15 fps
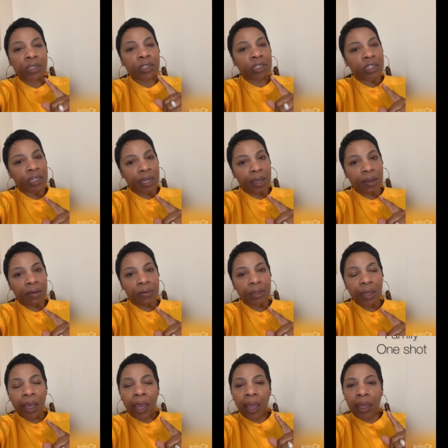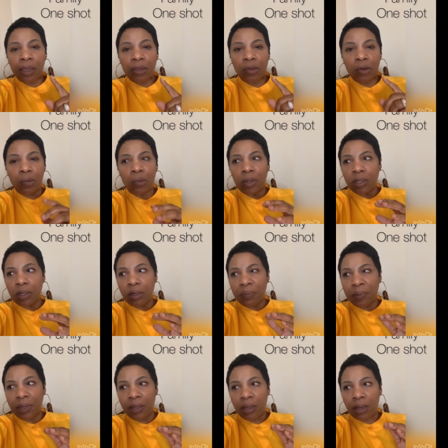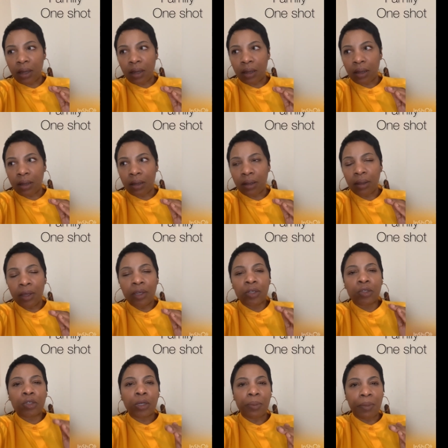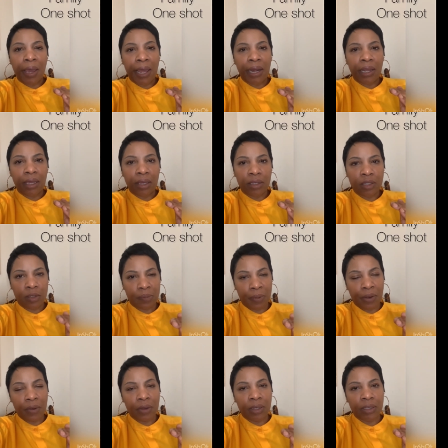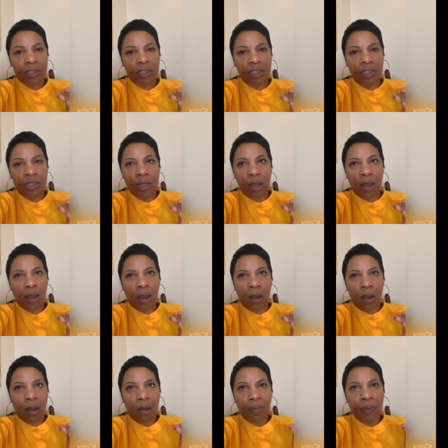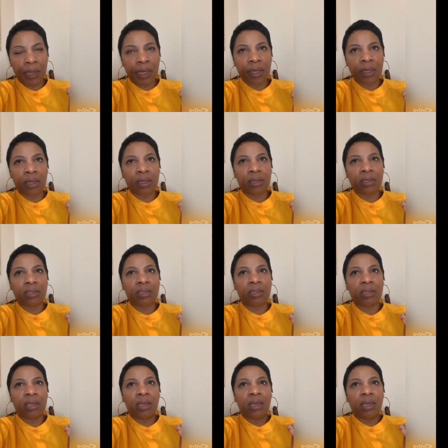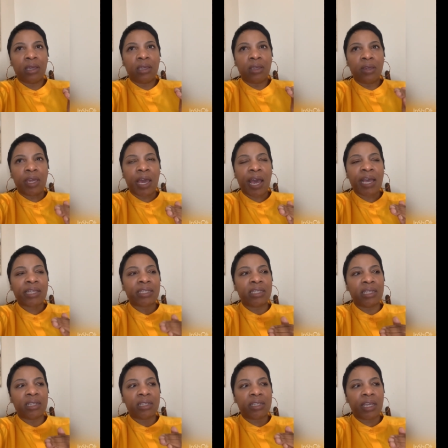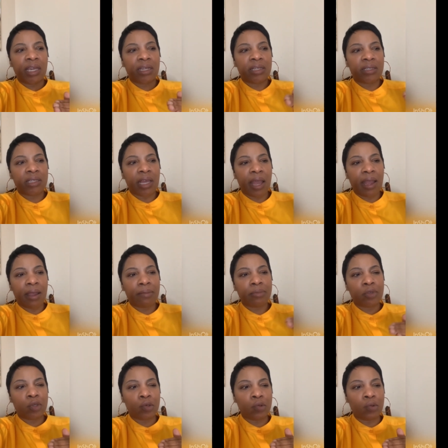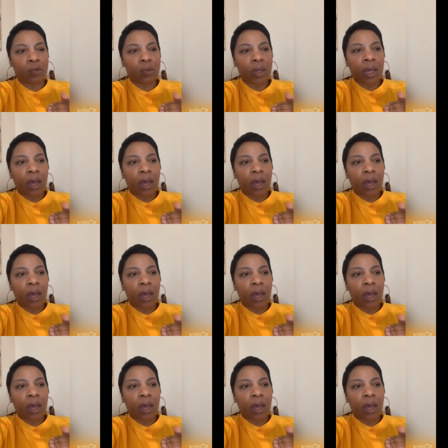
your child. And you don't want it to be a traumatic experience all because you guys didn't take the time to